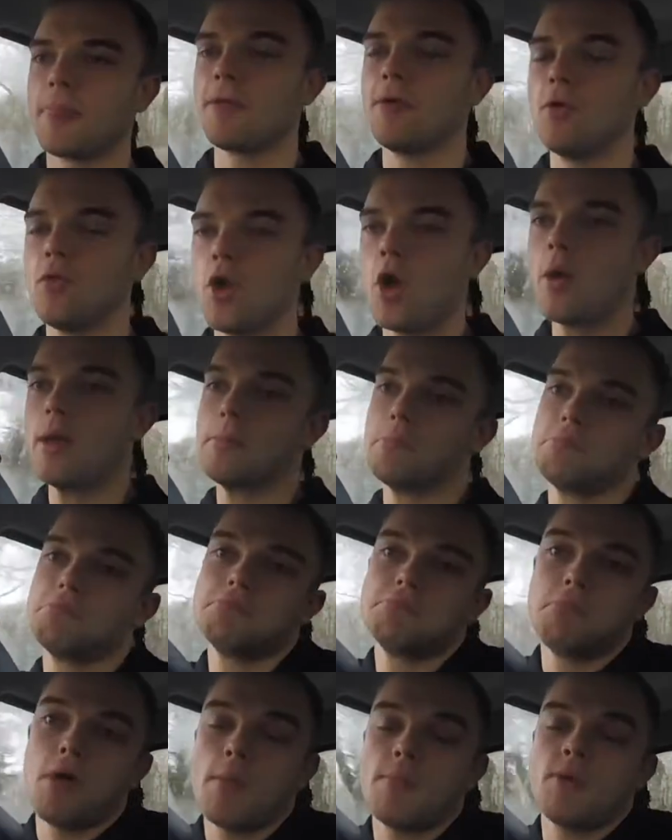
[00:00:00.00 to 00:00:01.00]
although it
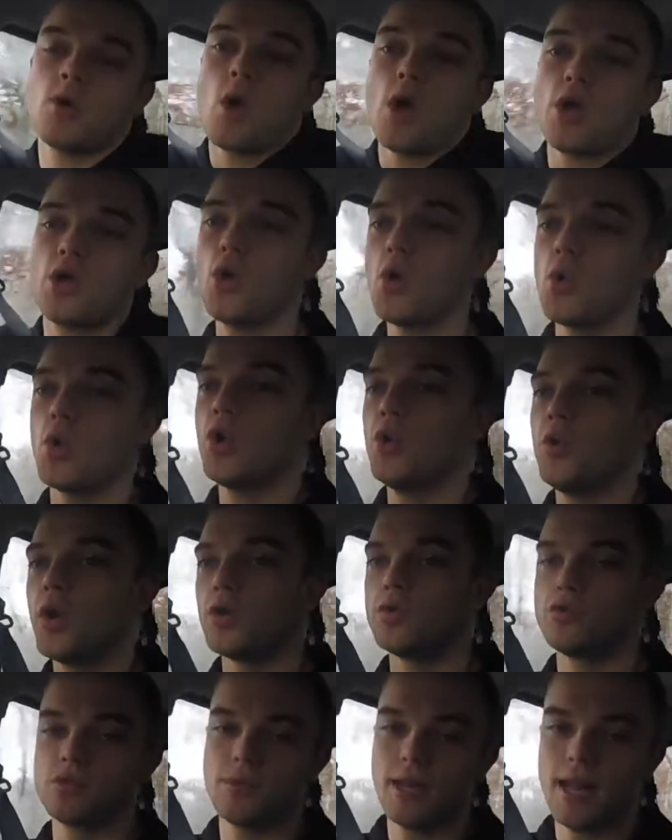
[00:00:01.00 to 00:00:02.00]
might be quite cool. Who
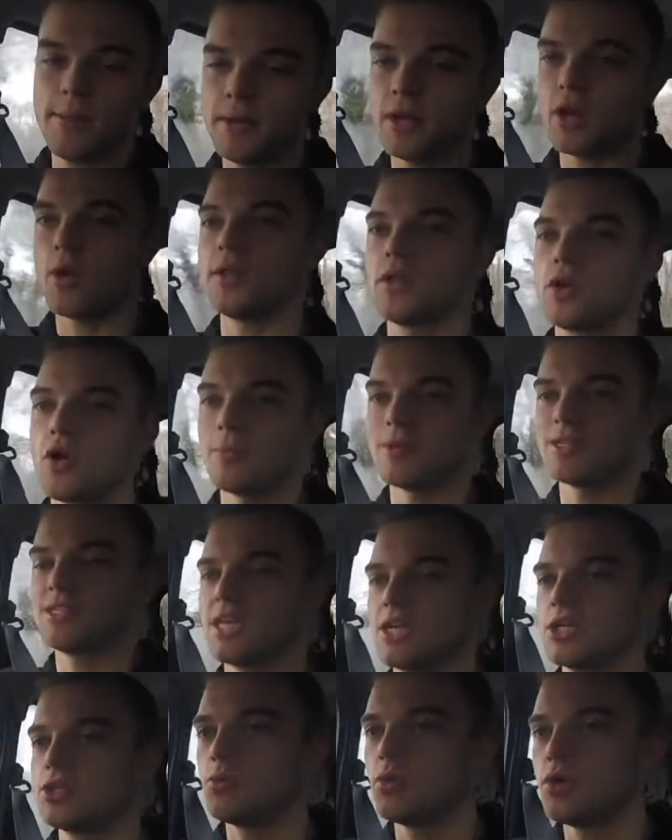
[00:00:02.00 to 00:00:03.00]
knows? Let me know in the comment
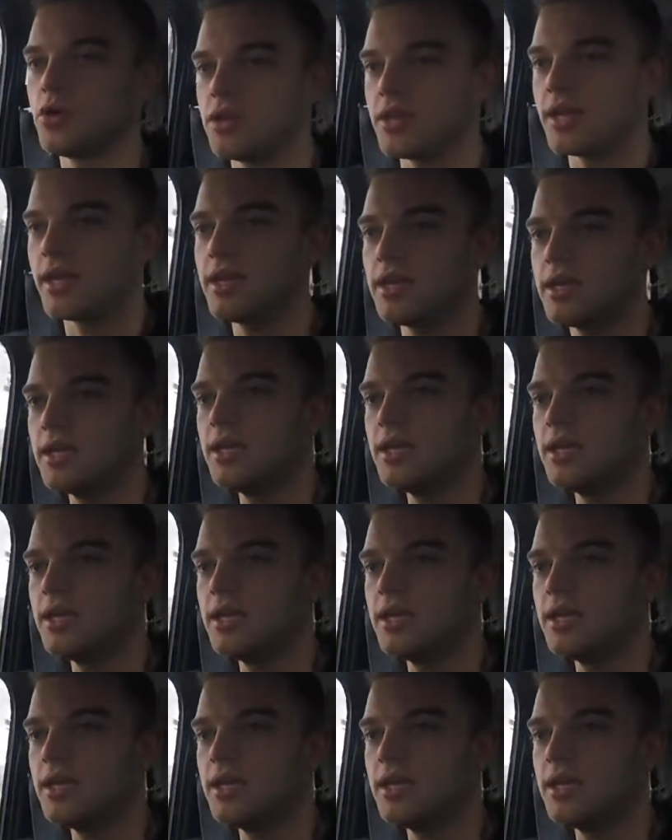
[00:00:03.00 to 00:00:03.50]
section what you think.